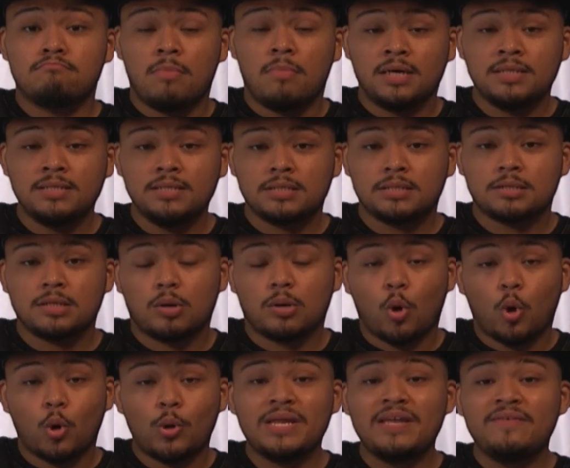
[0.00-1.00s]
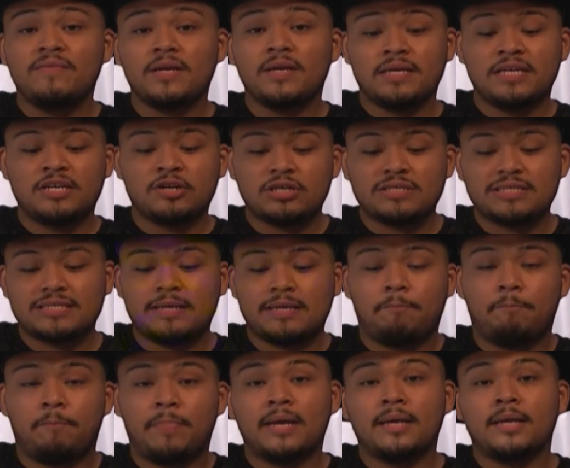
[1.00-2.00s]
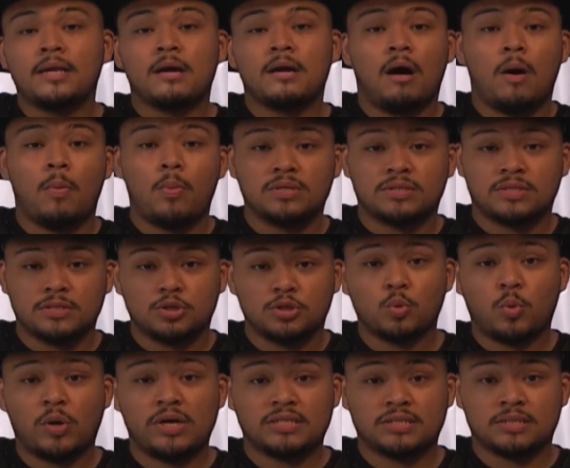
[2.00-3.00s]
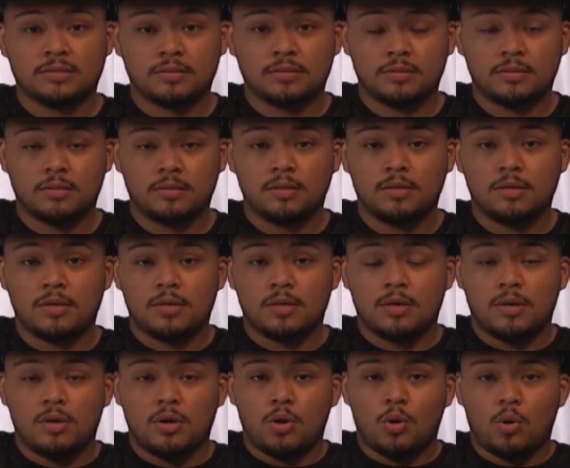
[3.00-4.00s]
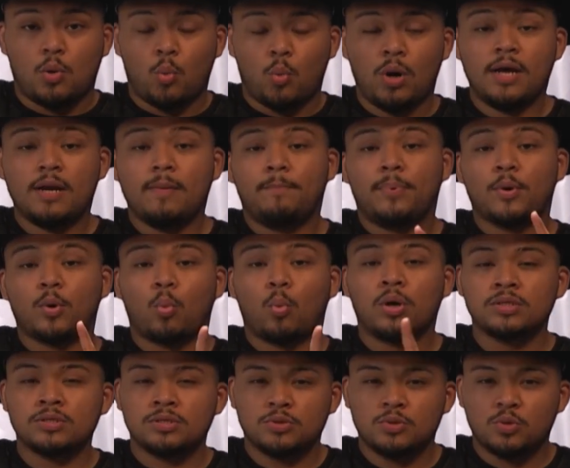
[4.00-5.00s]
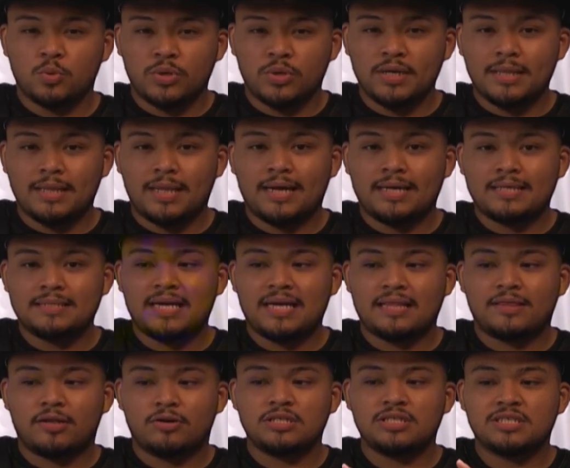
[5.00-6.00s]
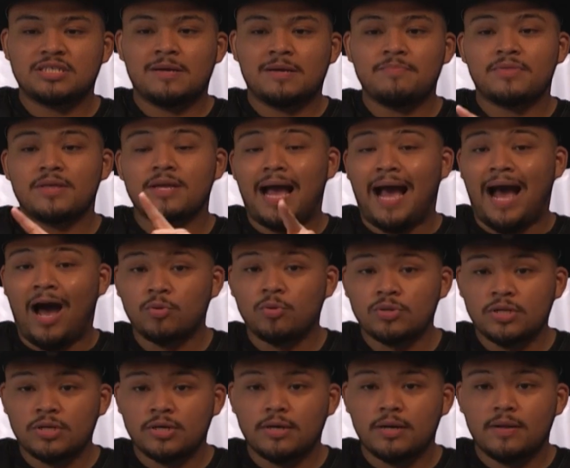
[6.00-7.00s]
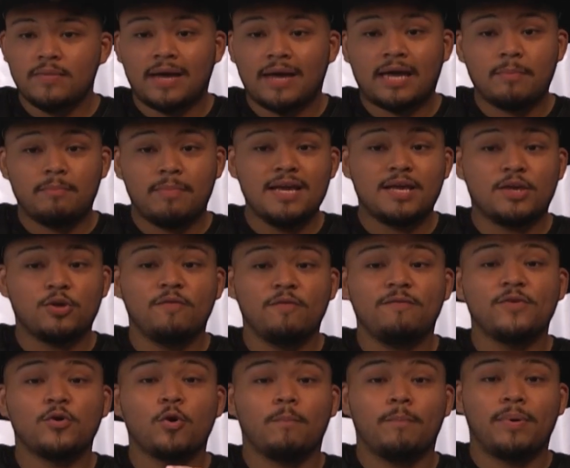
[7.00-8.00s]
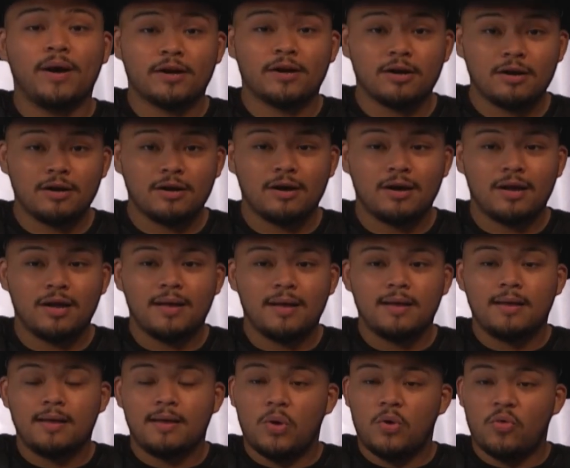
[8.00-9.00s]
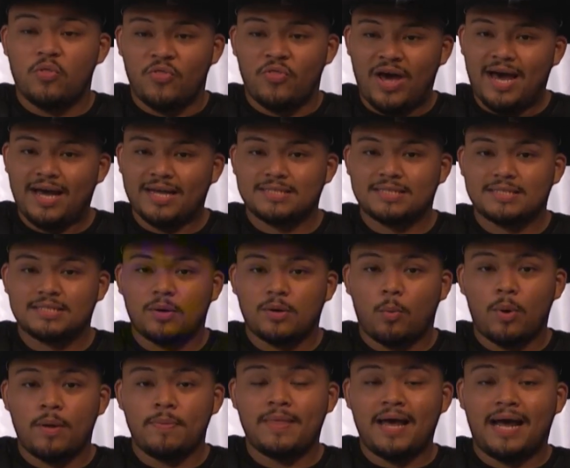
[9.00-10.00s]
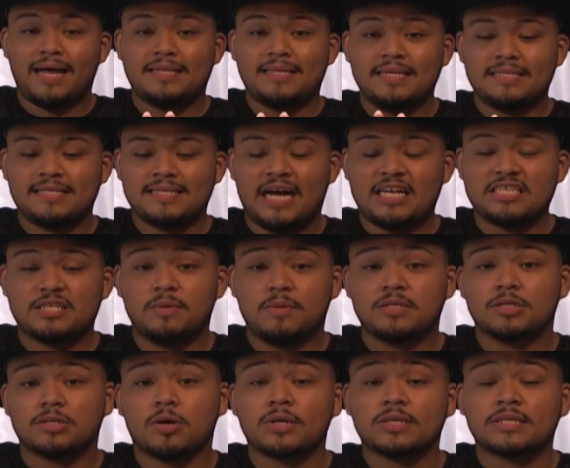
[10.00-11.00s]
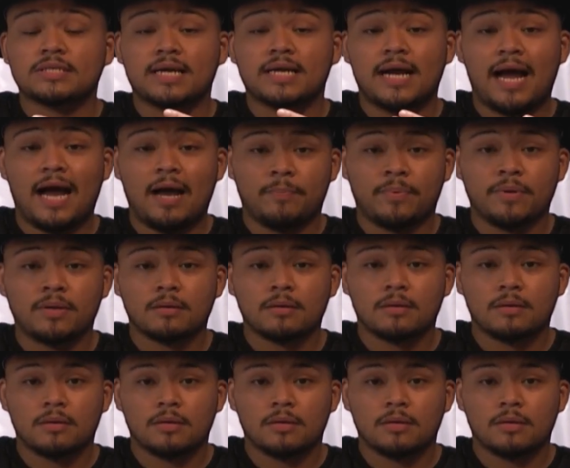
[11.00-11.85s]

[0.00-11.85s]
months or even years depending on the situation. But once you realize that there's something out there that can make you feel better, that's when that detachment starts to happen,